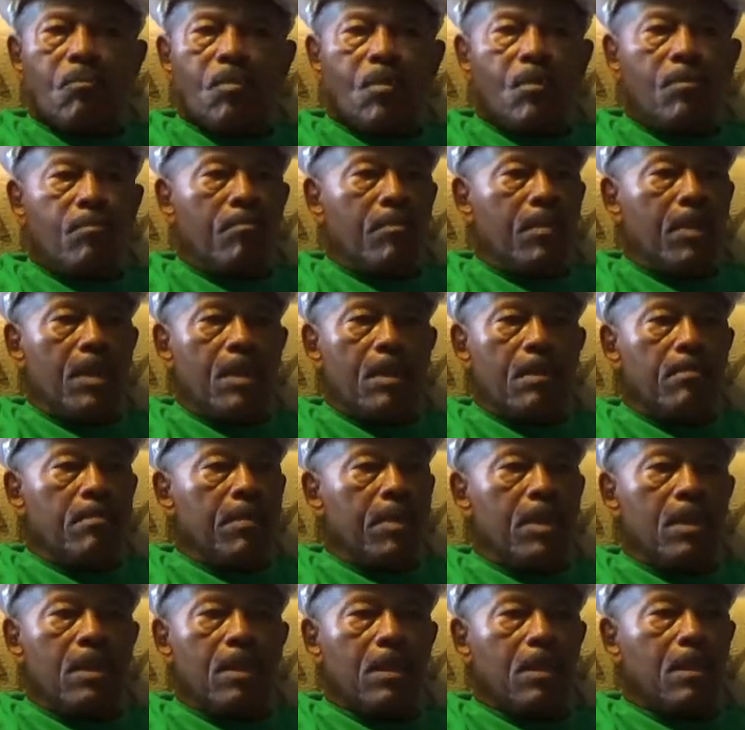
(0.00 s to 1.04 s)
many,
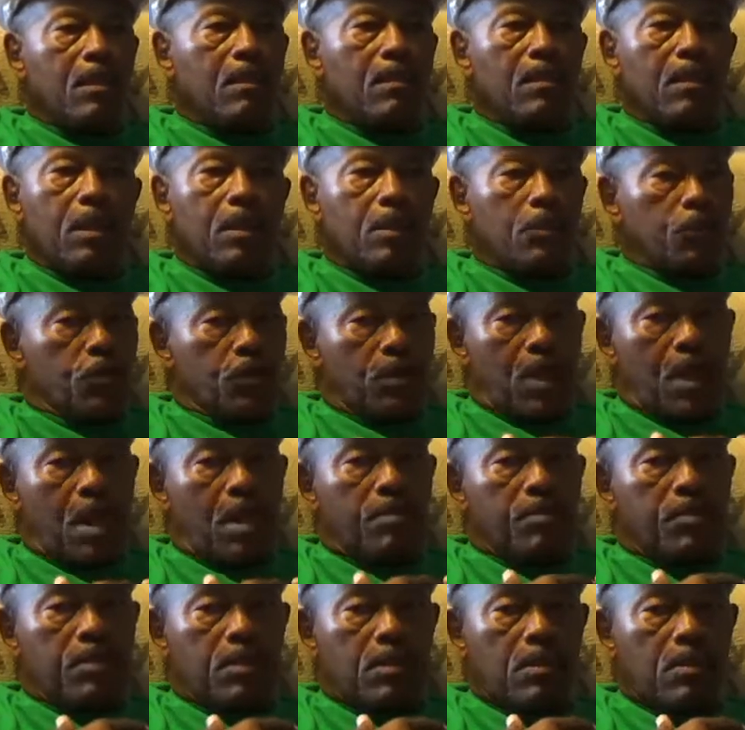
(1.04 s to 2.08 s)
many cultural
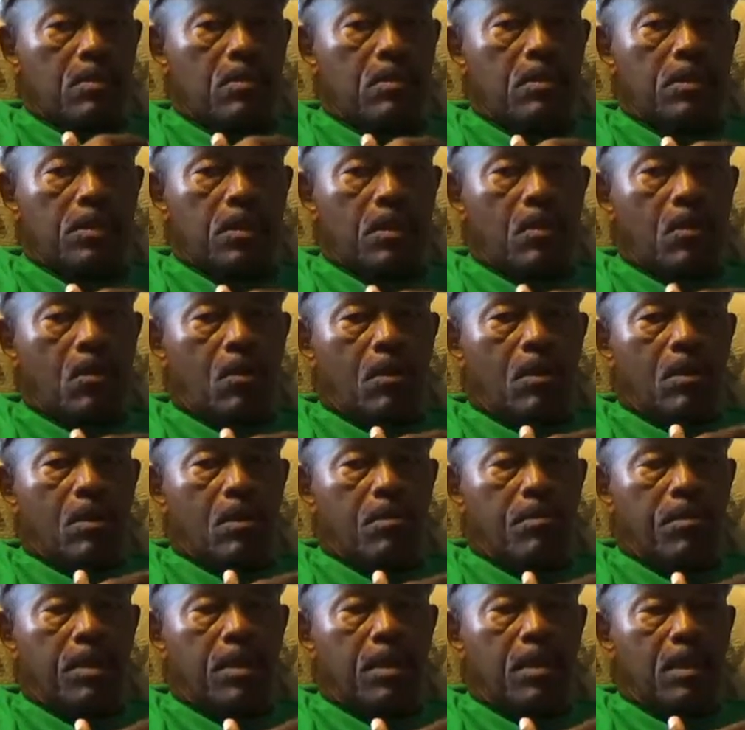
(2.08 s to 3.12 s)
obstacles in order to
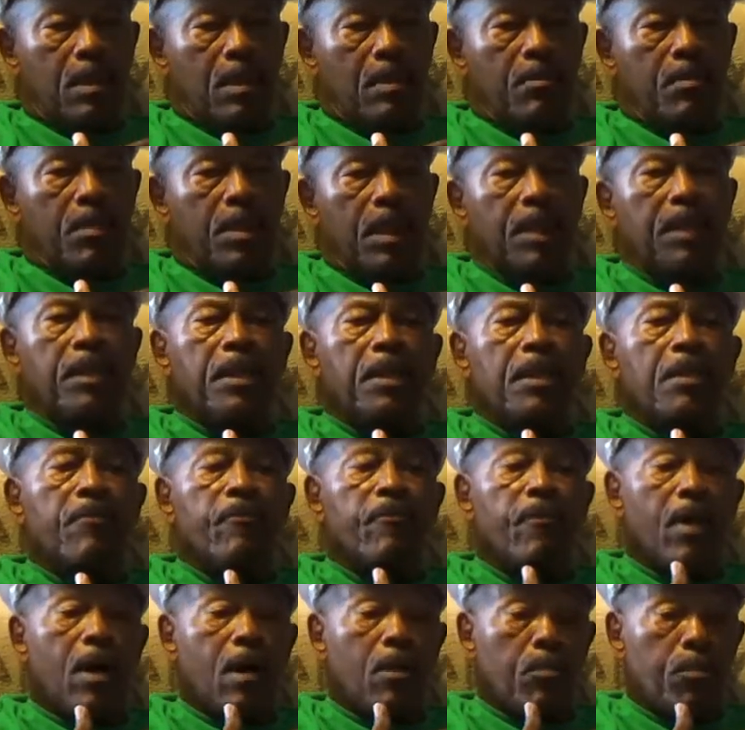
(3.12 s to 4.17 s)
become an
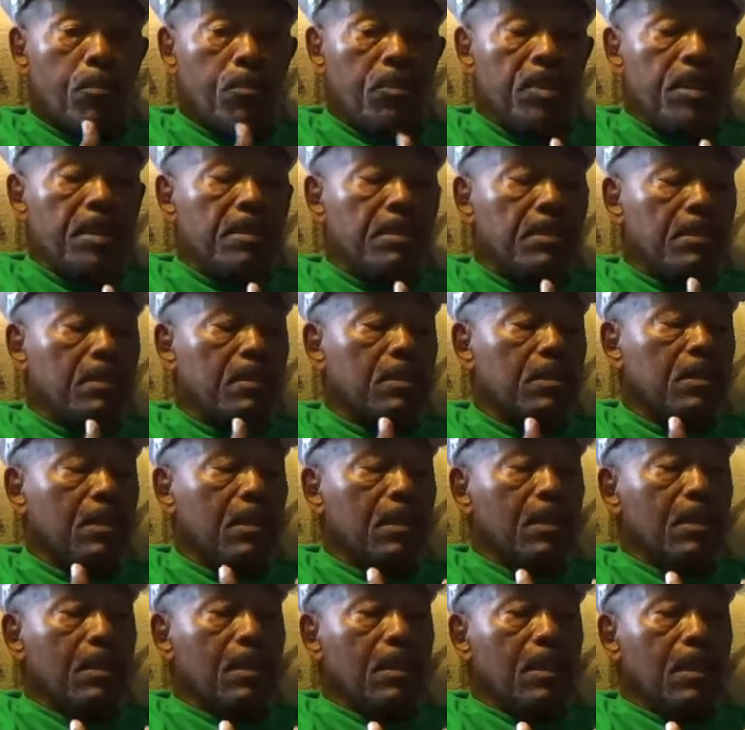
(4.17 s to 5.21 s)
Ifa priest.
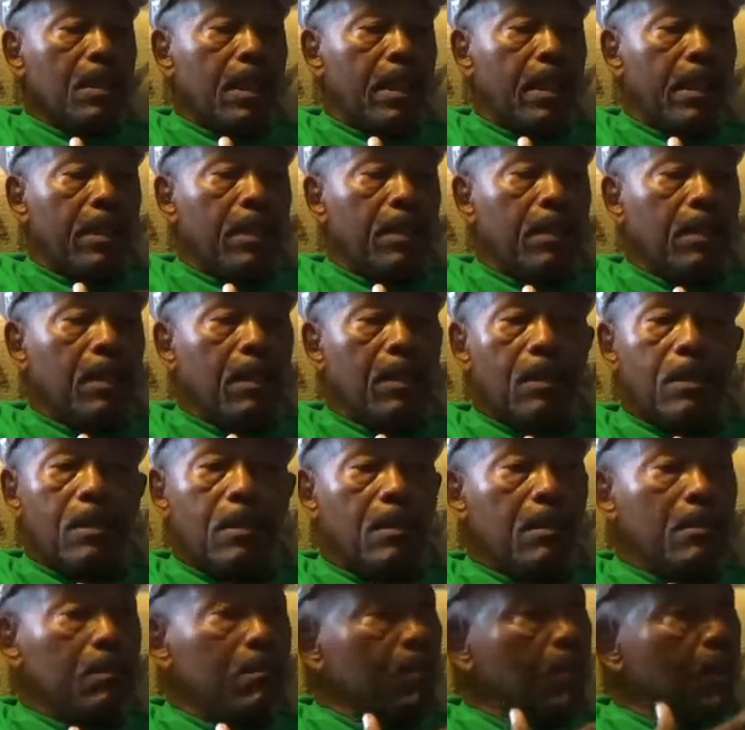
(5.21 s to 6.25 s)
And
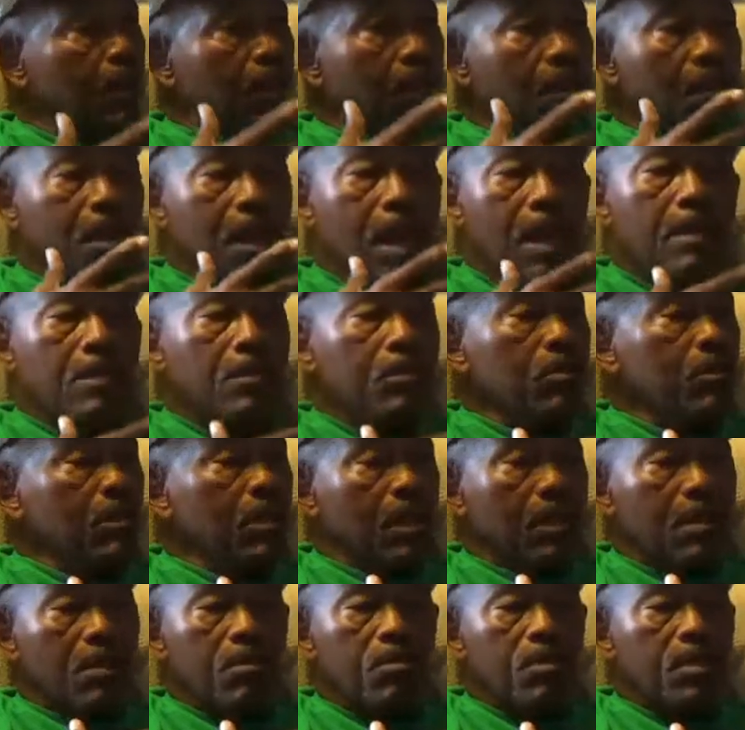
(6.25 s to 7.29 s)
uh, I do
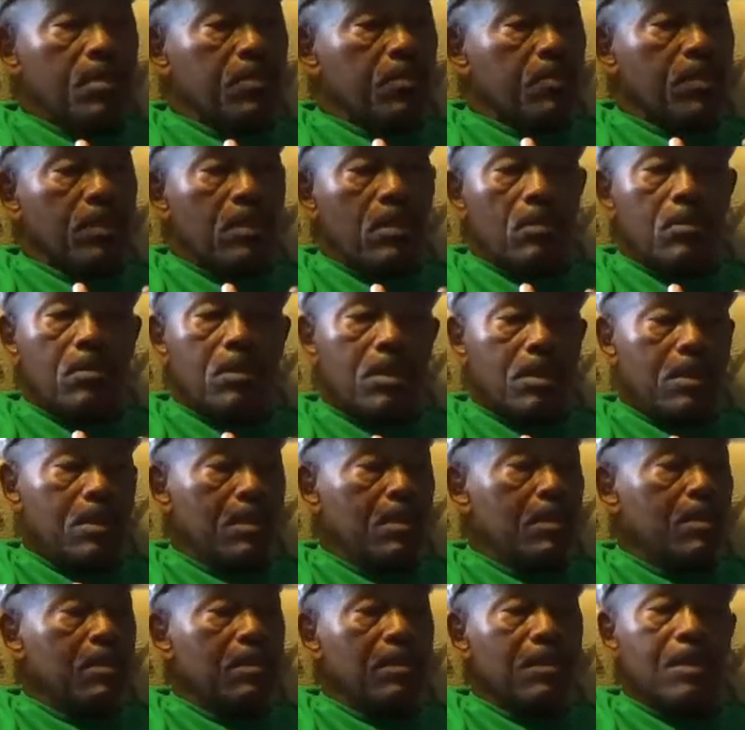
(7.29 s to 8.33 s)
nothing but salute
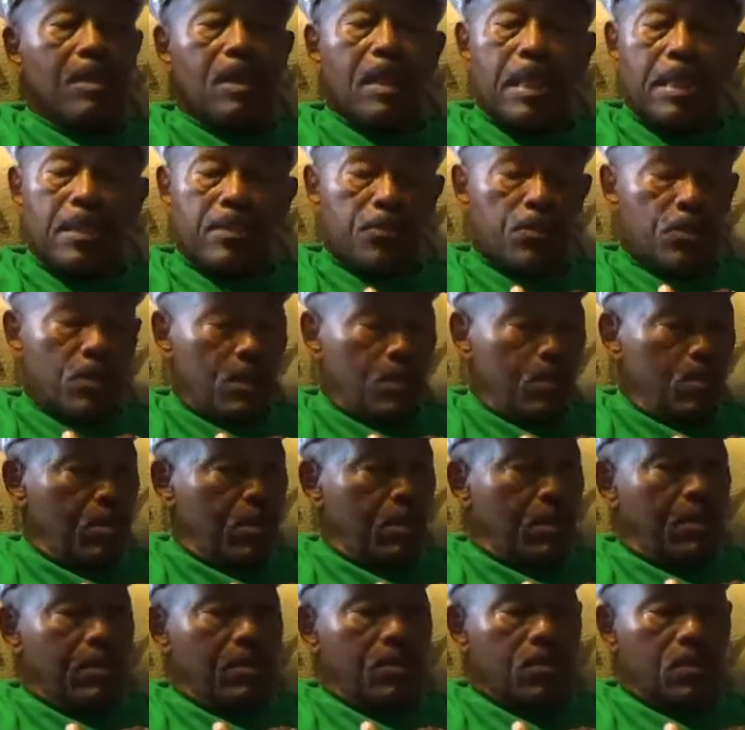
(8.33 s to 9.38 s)
her and salute
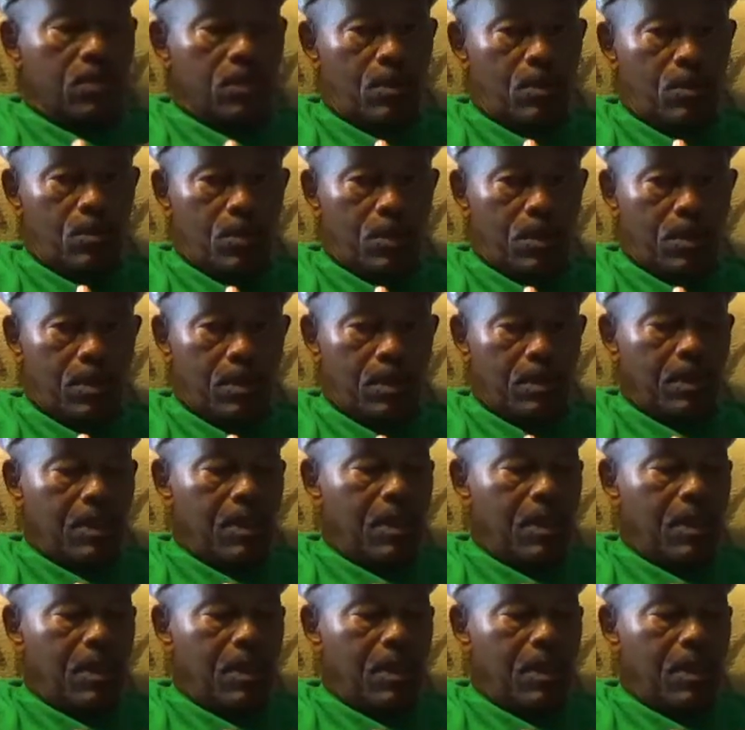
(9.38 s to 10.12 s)
her and salute her.